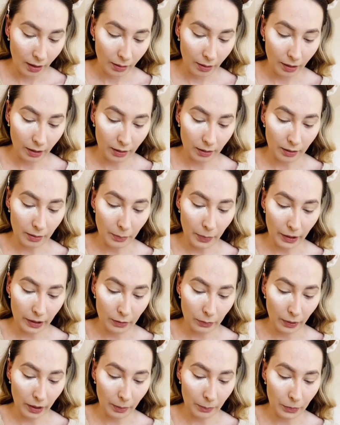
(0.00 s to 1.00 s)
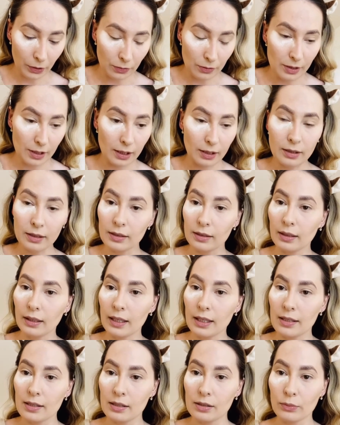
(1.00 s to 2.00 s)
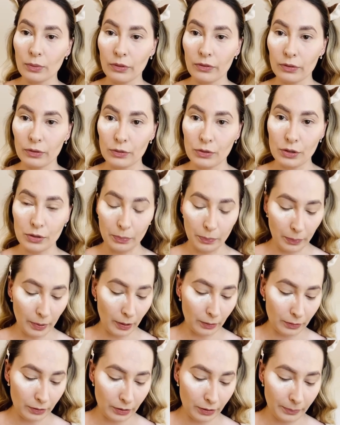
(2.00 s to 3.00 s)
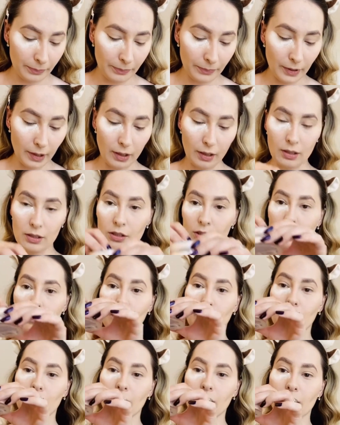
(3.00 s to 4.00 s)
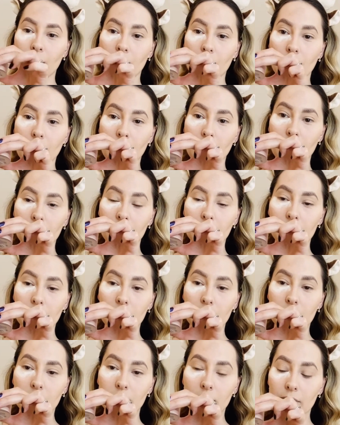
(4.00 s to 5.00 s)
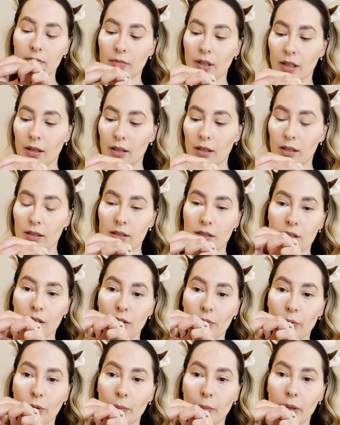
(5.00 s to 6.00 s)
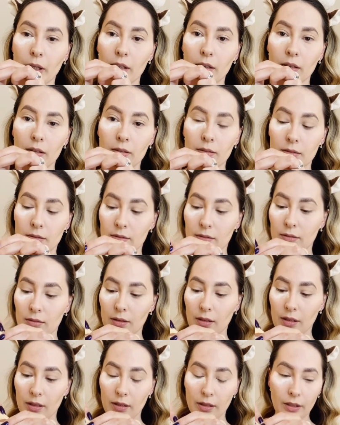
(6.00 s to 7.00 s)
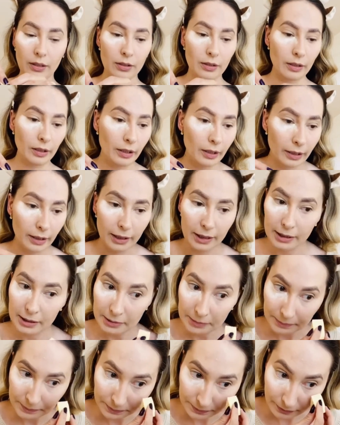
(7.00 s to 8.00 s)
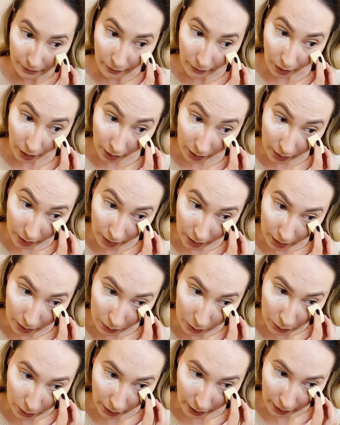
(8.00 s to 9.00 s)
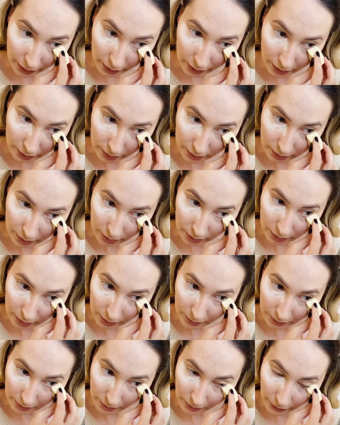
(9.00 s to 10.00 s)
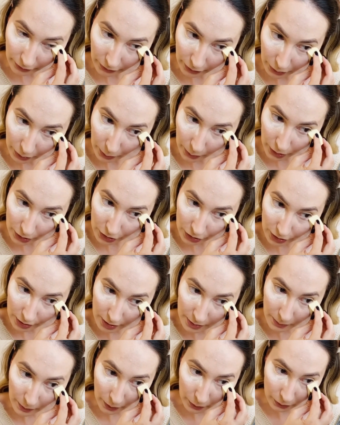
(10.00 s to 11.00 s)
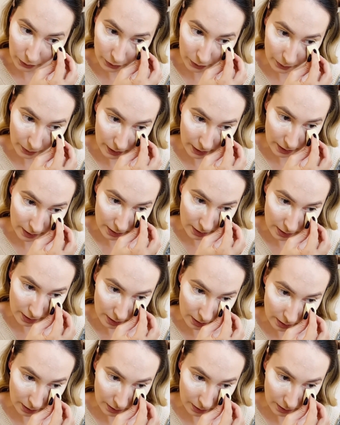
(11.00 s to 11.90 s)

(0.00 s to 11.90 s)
And by the way, I'm using the Lace Revolution powder. I just put it in I think it's a Rimmel container, and I do like very much this powder because